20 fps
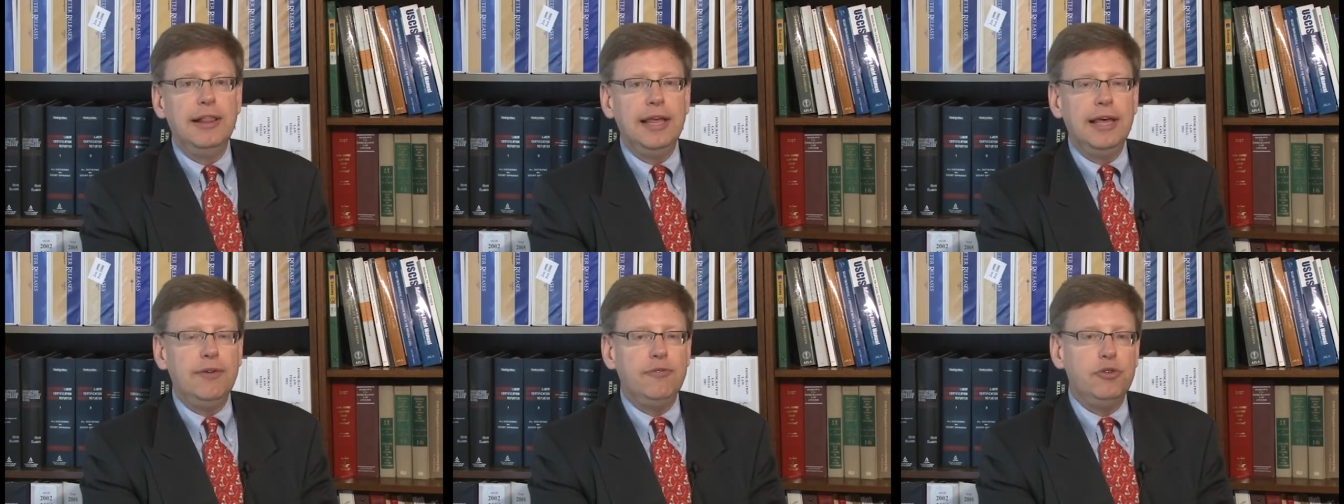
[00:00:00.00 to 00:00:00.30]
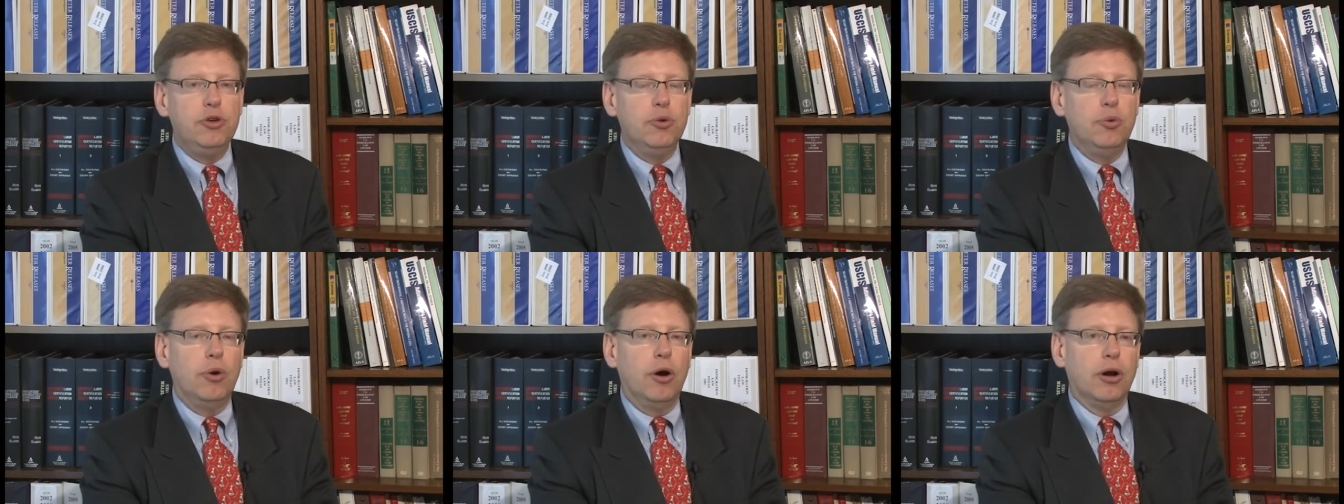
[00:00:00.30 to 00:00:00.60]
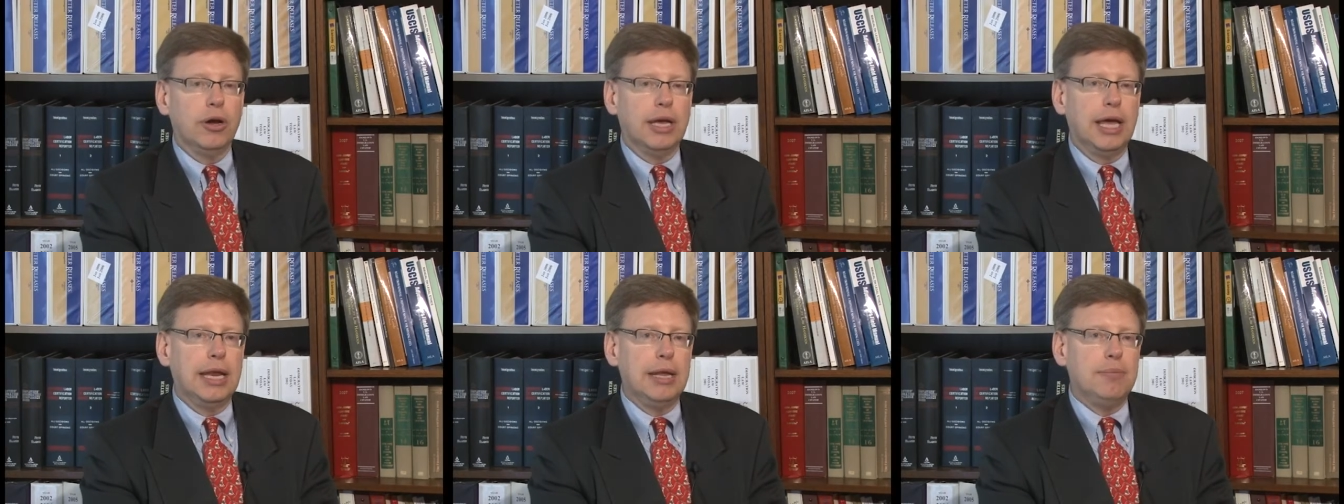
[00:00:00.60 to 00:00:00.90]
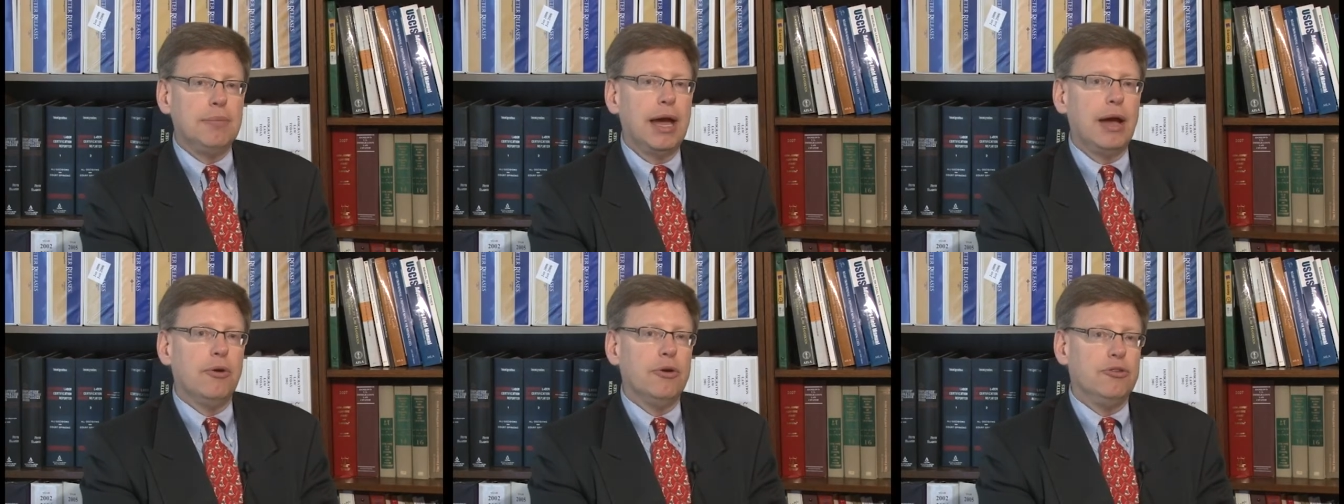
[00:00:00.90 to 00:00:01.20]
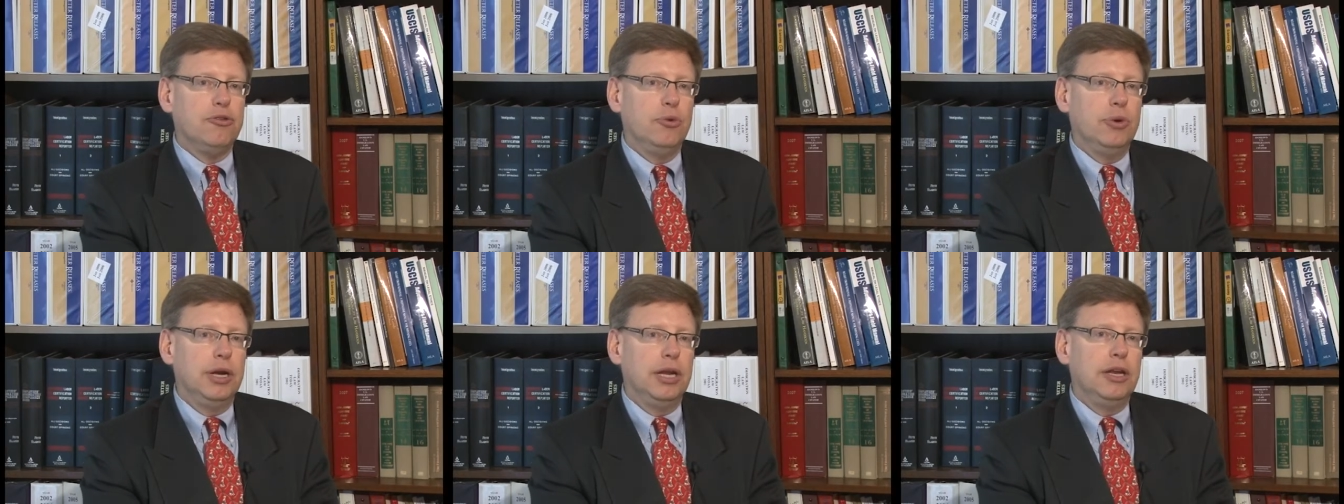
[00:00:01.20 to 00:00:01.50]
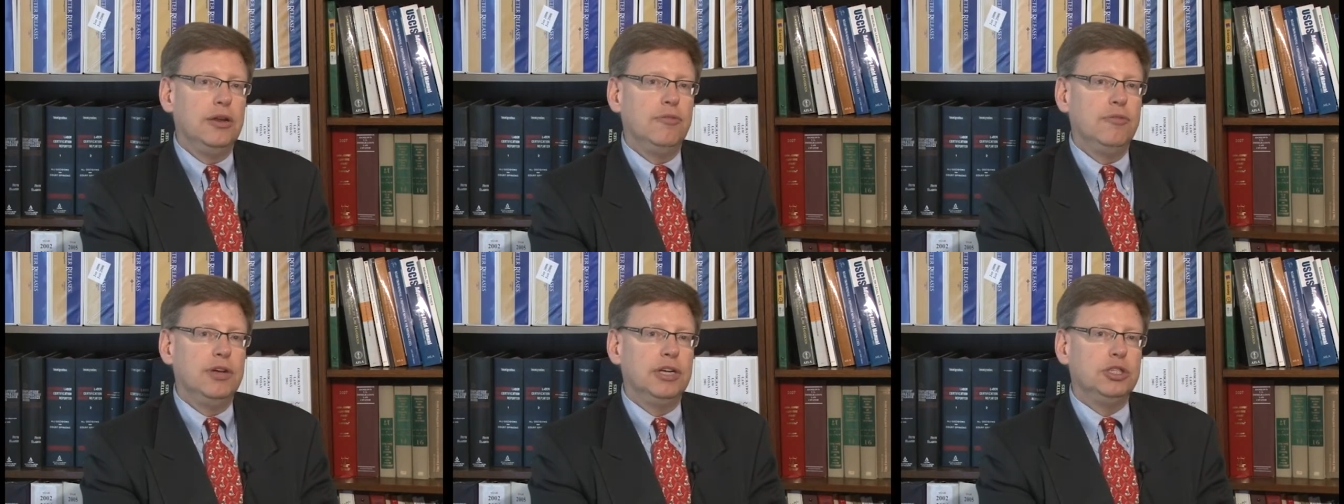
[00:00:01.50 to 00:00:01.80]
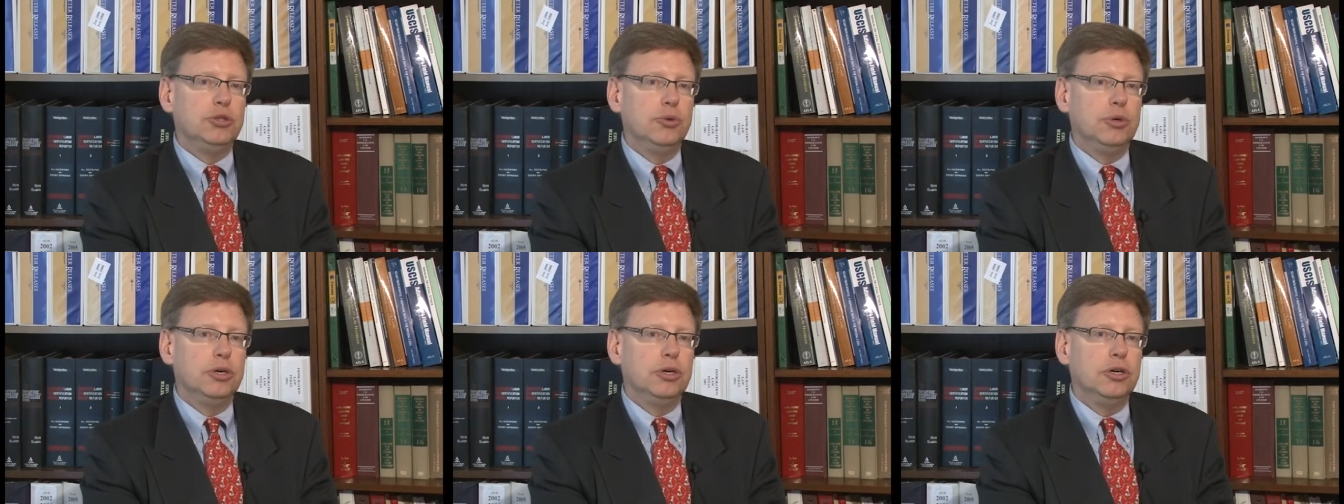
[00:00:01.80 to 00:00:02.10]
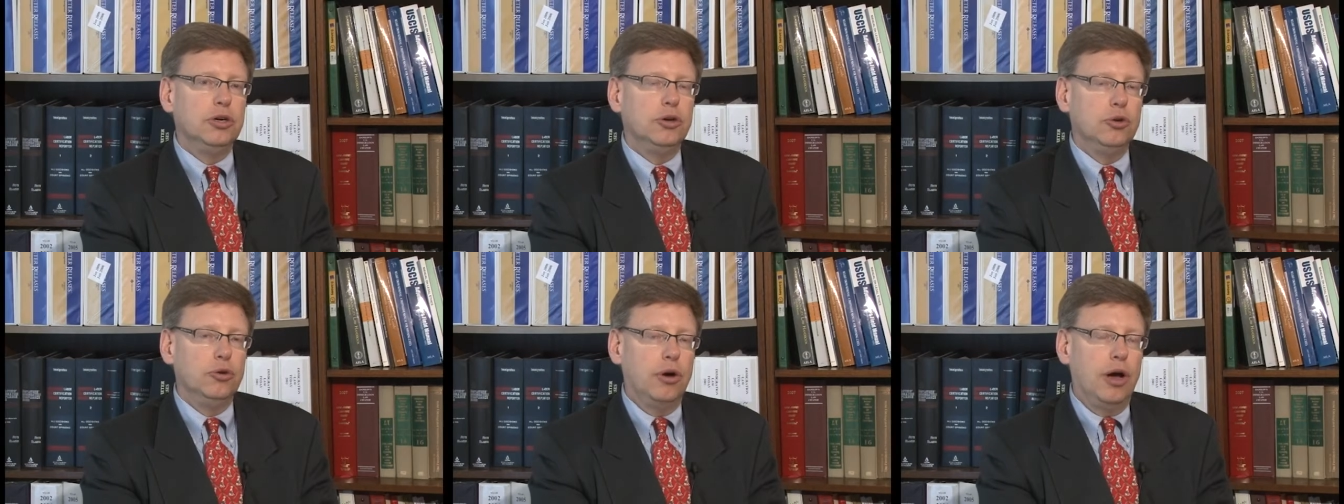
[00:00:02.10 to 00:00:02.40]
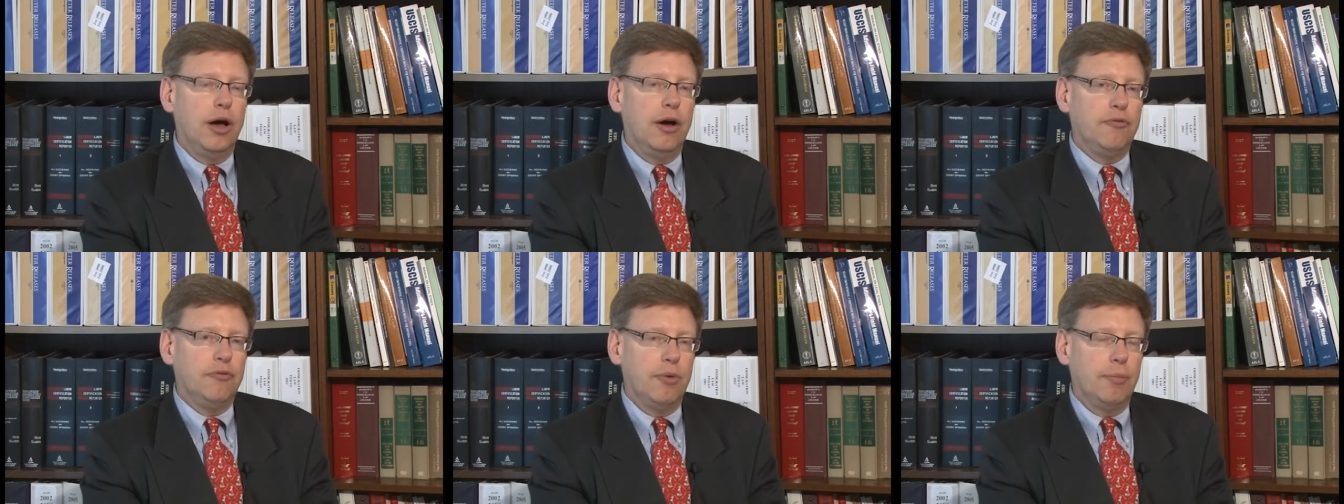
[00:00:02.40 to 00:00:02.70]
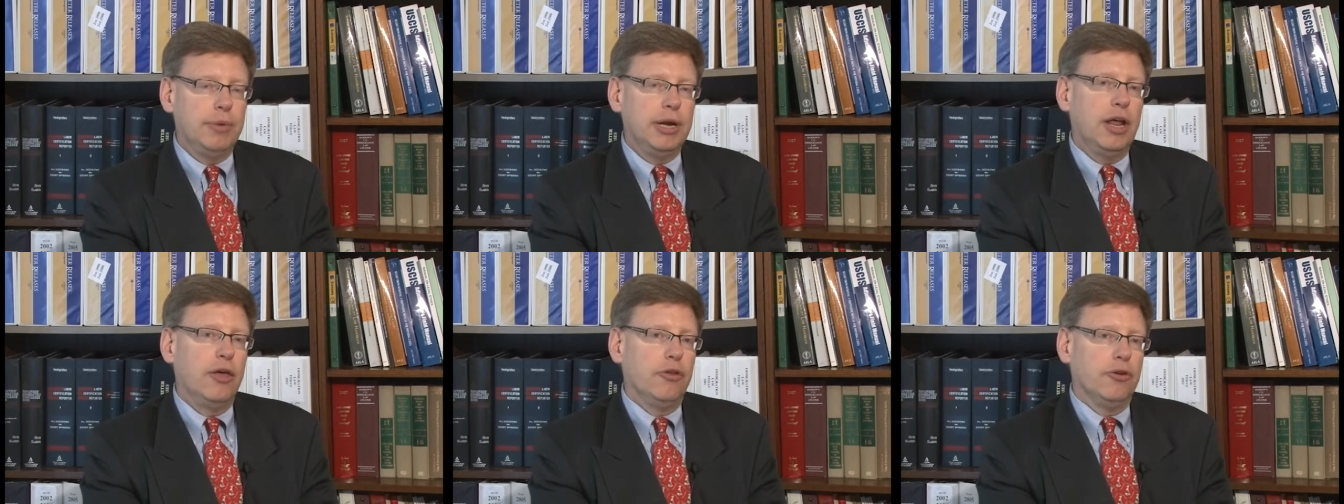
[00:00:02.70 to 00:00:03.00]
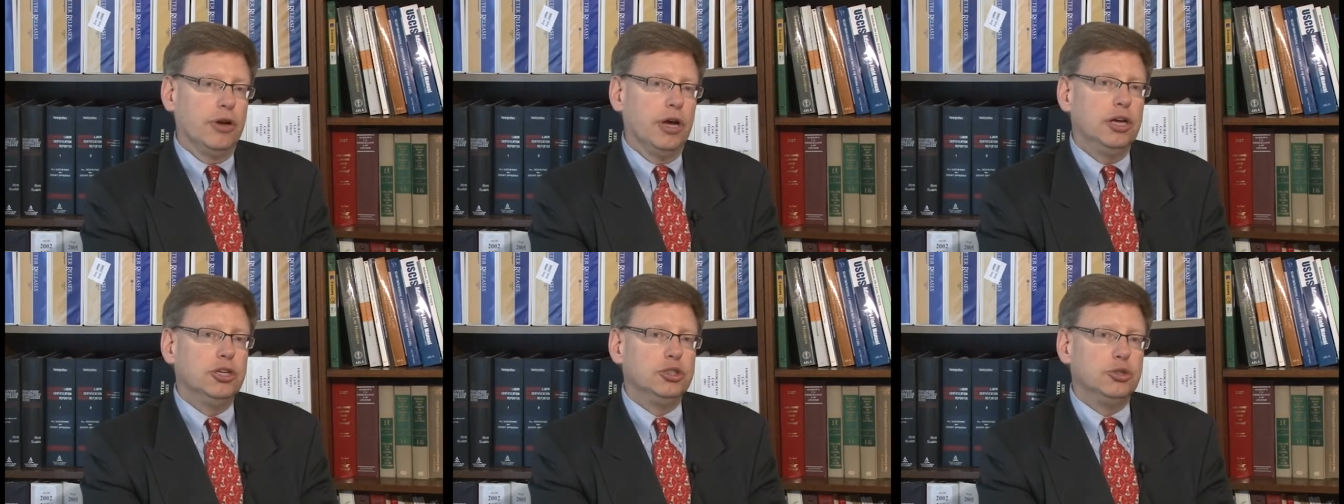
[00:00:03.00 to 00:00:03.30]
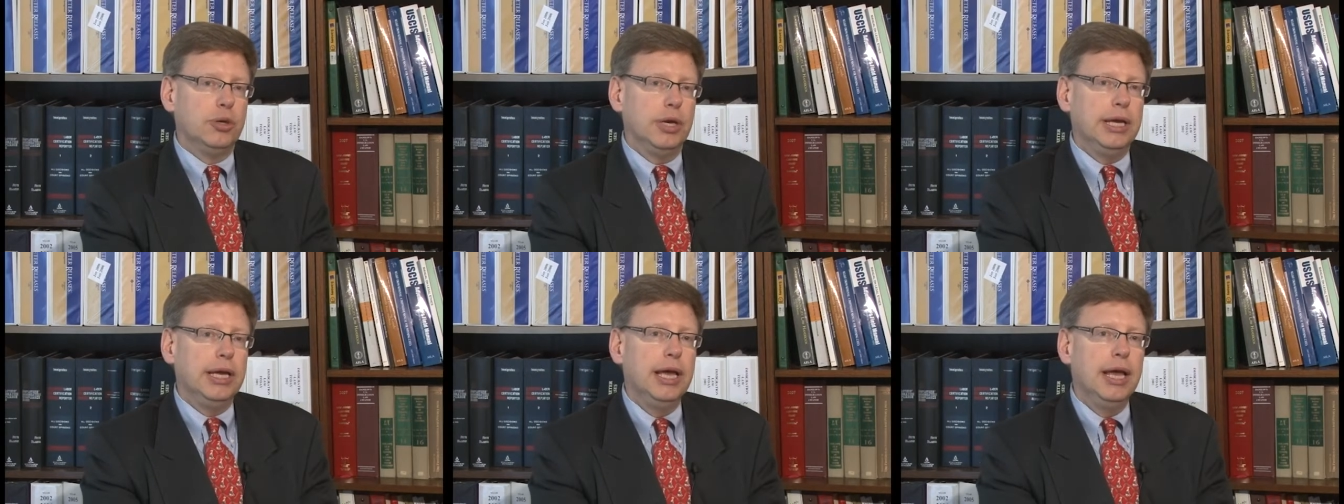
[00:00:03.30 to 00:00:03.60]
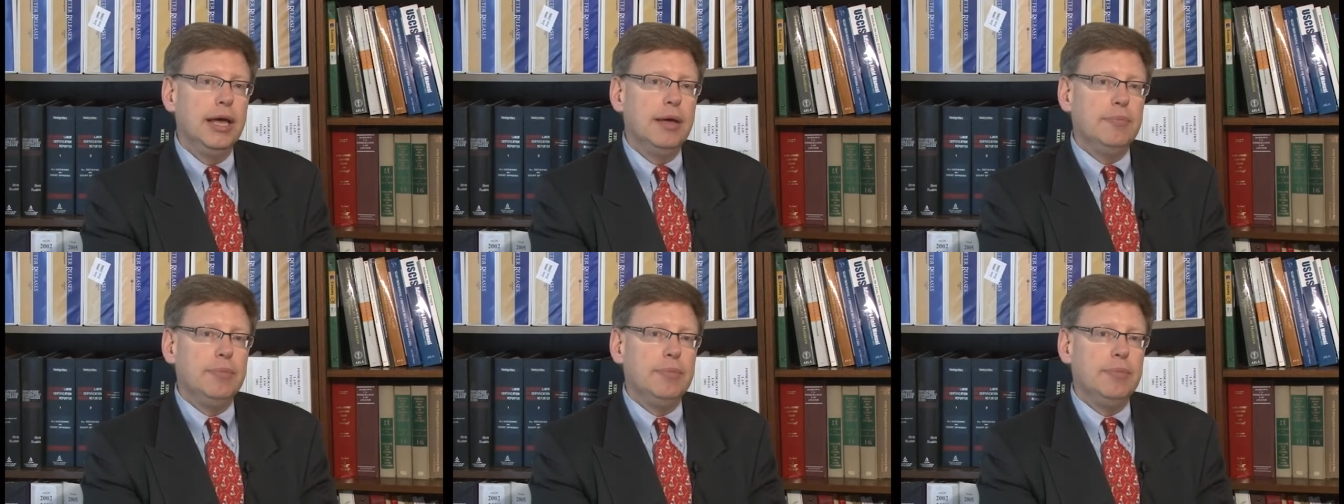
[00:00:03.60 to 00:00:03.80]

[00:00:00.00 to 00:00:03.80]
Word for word: if you are getting married to an individual uh, from another country,